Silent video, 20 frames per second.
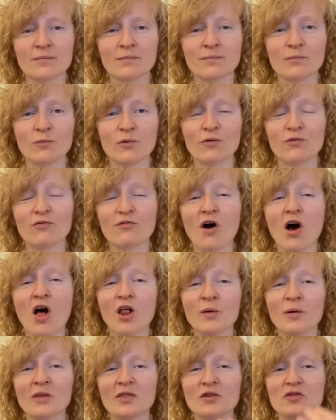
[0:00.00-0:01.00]
with
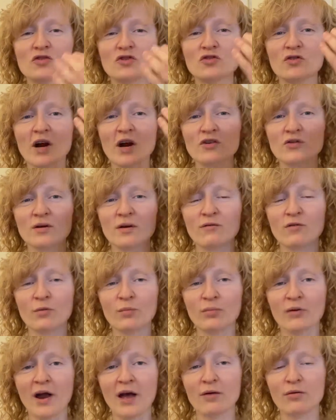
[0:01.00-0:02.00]
following the trajectory of the
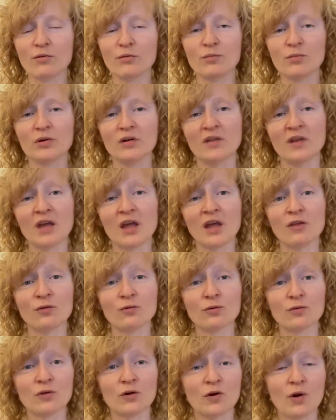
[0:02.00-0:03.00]
breath, breathing in
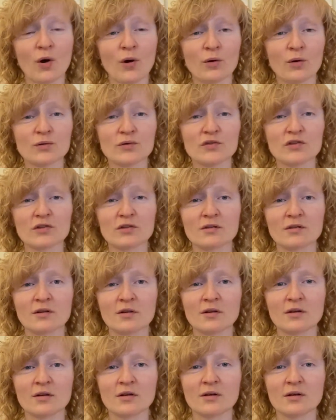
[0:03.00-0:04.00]
through the nose,
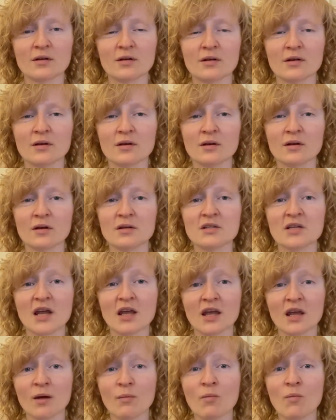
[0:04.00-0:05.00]

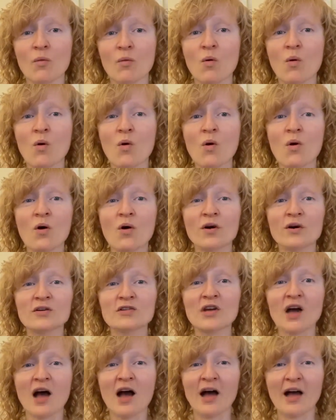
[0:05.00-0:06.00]
taking more
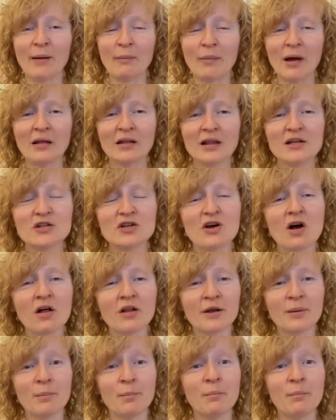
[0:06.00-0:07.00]
time. I like to call
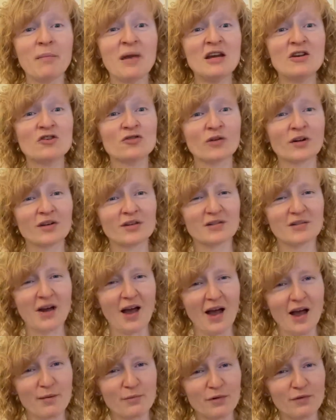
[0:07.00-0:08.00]
it matrix
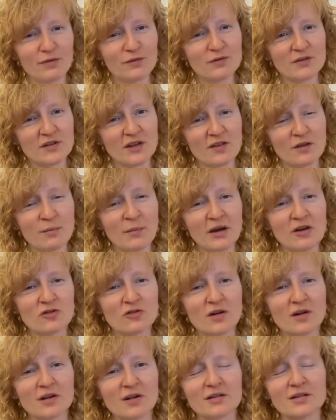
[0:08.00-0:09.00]
time. If you've seen The
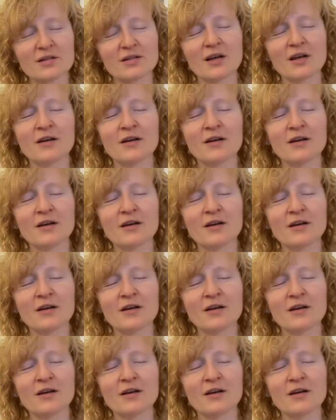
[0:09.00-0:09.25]
Matrix,